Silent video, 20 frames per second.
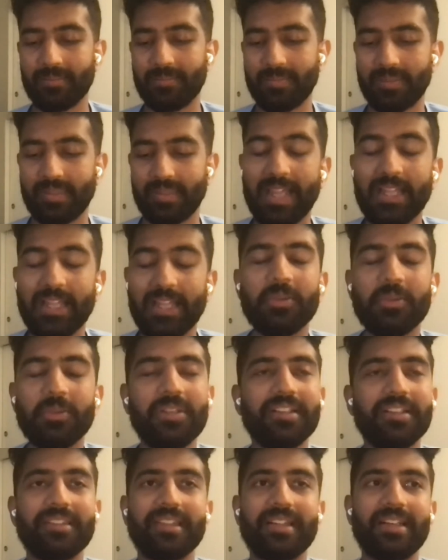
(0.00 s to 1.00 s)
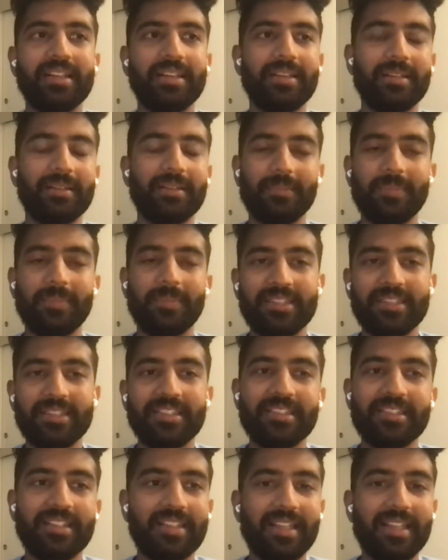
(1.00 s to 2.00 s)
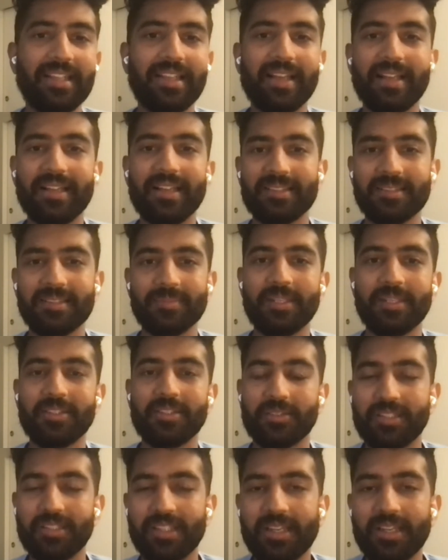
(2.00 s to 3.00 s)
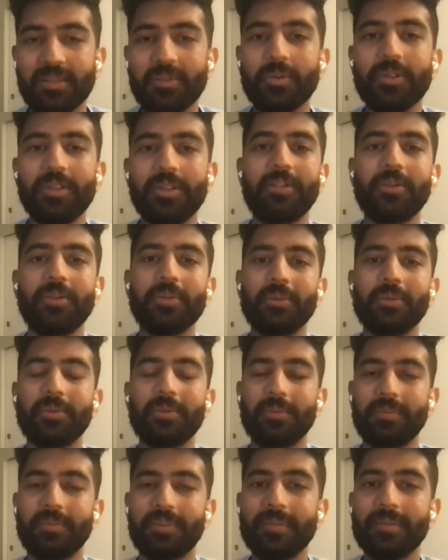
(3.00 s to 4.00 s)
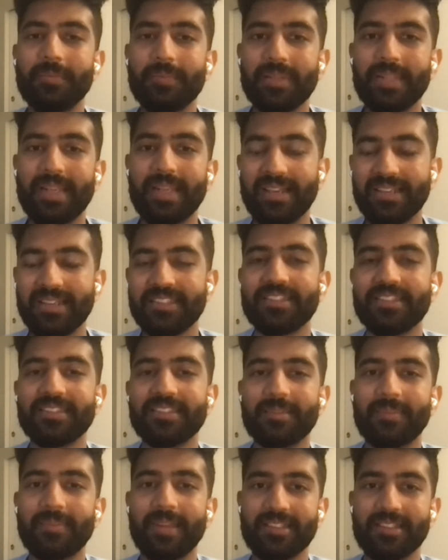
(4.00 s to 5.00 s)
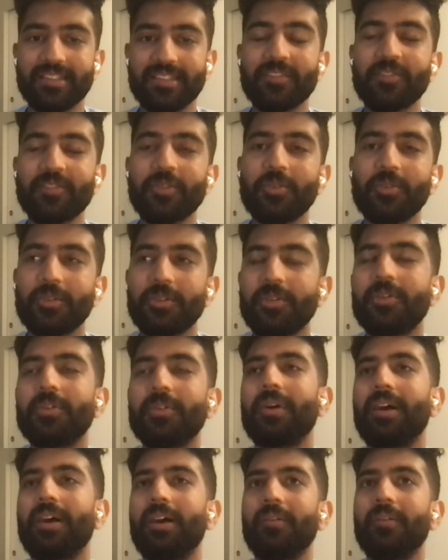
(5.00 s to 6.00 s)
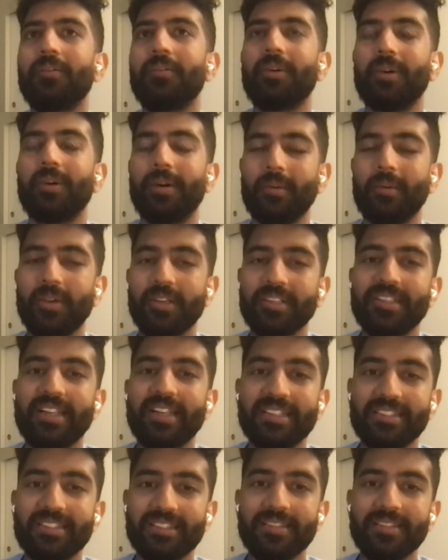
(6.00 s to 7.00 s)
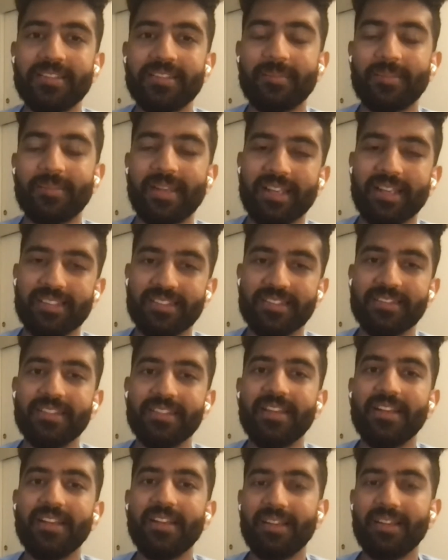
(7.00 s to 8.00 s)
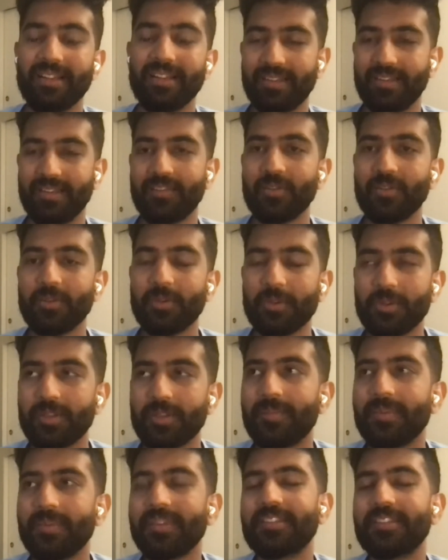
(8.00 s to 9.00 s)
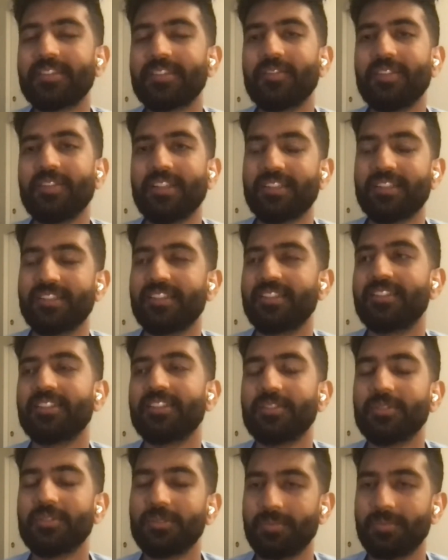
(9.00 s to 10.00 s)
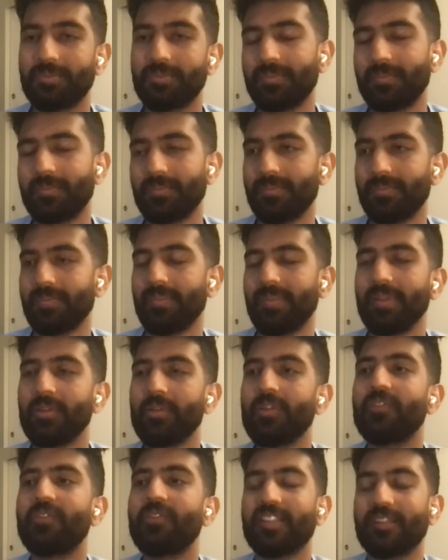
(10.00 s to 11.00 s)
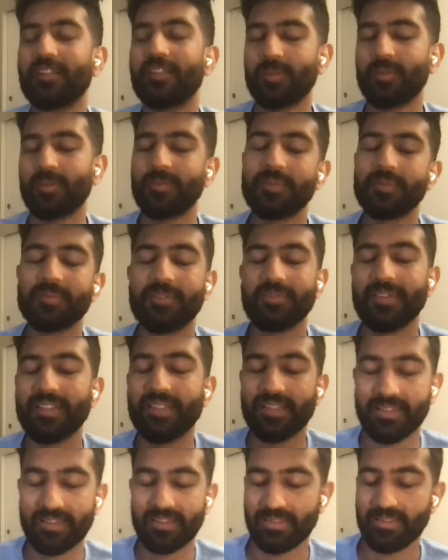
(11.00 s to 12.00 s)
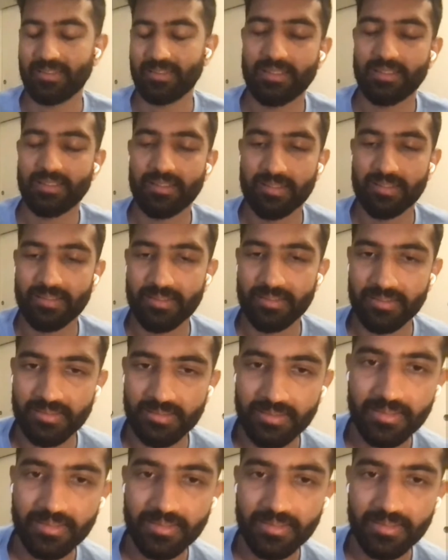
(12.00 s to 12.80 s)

calculus and basics are like algebra. So they are going to simple addition, subtraction. If you don't know what is addition and subtraction, if you don't know the basics of data structures, you will face problems while